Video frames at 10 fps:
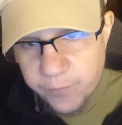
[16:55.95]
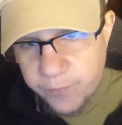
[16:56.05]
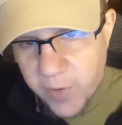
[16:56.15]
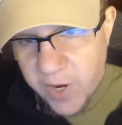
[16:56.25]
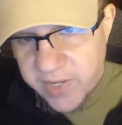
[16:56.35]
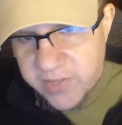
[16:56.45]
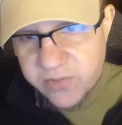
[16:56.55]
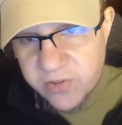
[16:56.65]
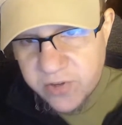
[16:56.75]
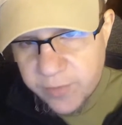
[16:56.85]
Mike
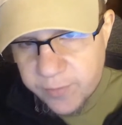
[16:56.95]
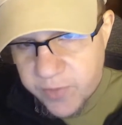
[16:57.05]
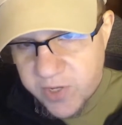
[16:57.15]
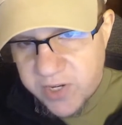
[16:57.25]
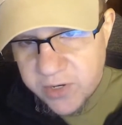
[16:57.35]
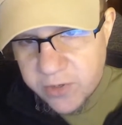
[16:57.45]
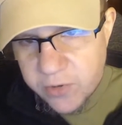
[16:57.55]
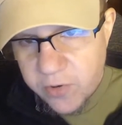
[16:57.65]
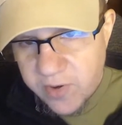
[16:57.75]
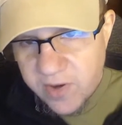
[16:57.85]
to come in
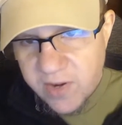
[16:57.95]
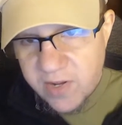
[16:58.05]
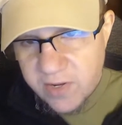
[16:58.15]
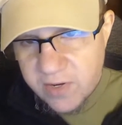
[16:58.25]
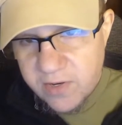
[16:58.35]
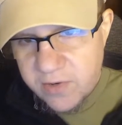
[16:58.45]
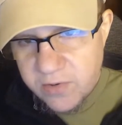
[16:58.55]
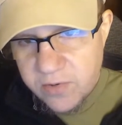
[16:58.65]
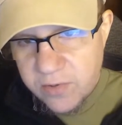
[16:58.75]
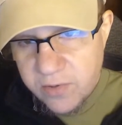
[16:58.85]
here and